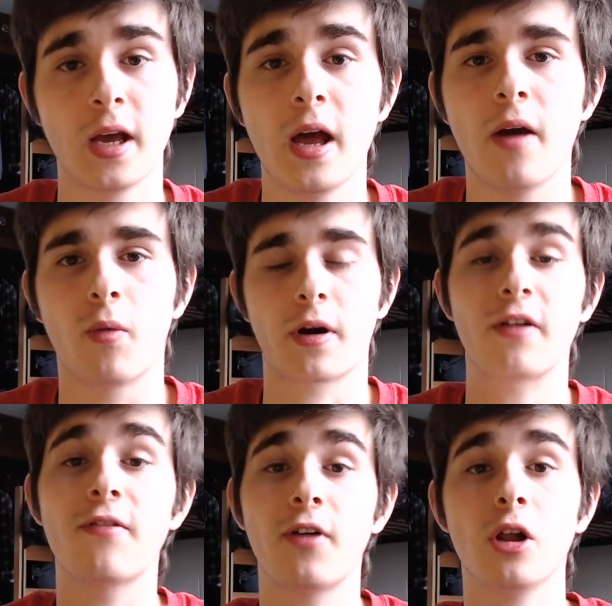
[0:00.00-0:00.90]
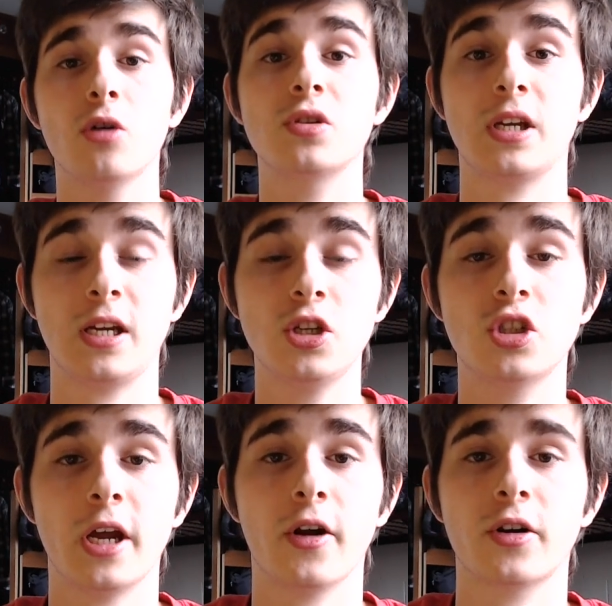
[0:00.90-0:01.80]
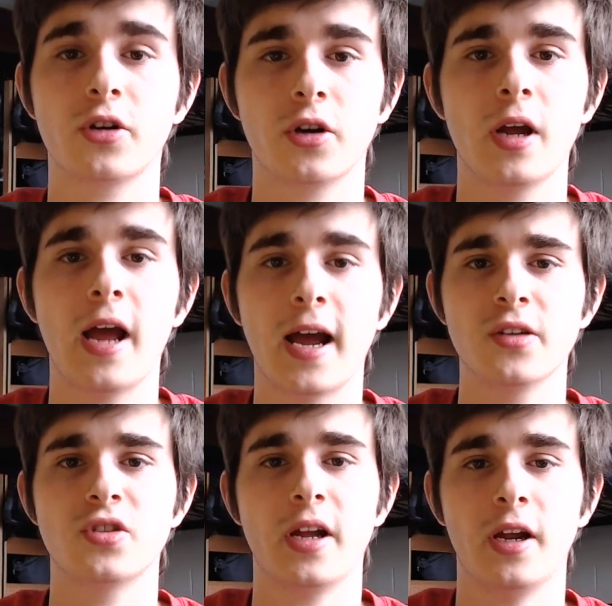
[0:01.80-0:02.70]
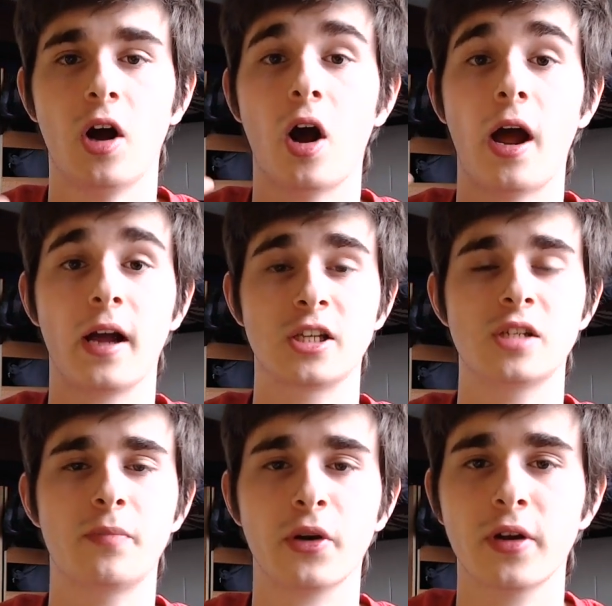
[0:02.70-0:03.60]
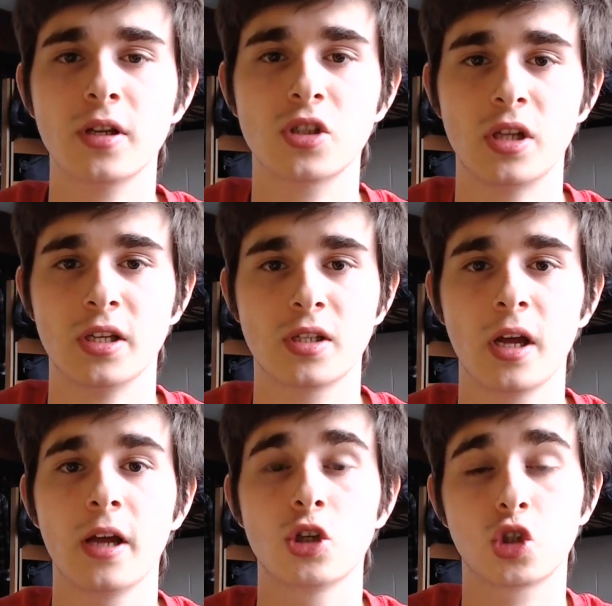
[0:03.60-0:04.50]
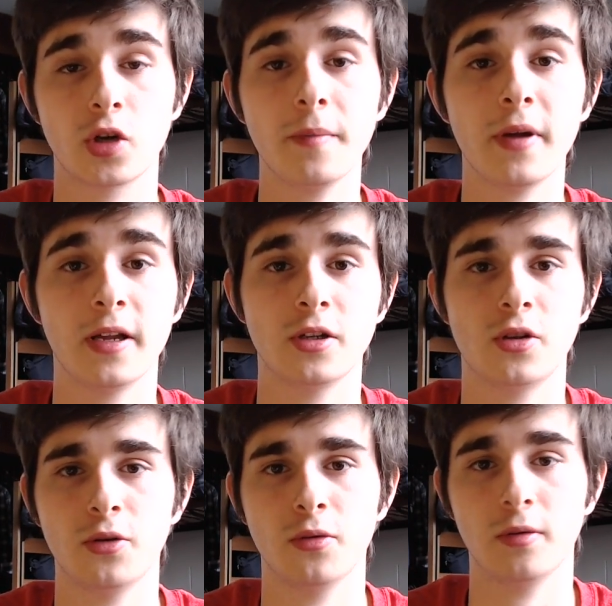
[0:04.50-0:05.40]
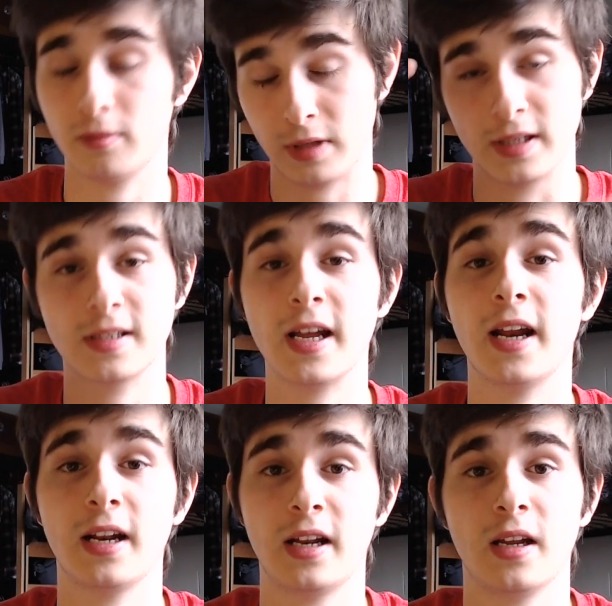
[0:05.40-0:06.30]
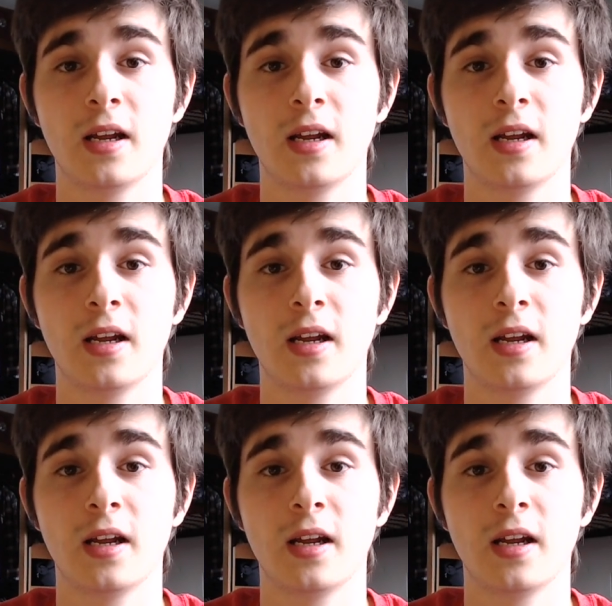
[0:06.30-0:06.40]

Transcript: where it follows each character as they experience this trip into insanity,